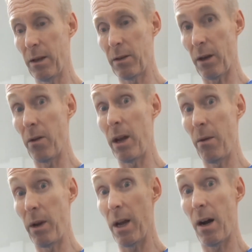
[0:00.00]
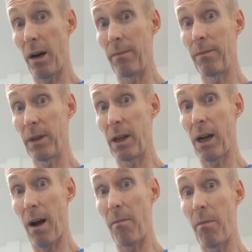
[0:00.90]
So here we are. The
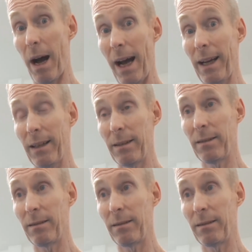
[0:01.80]
comeback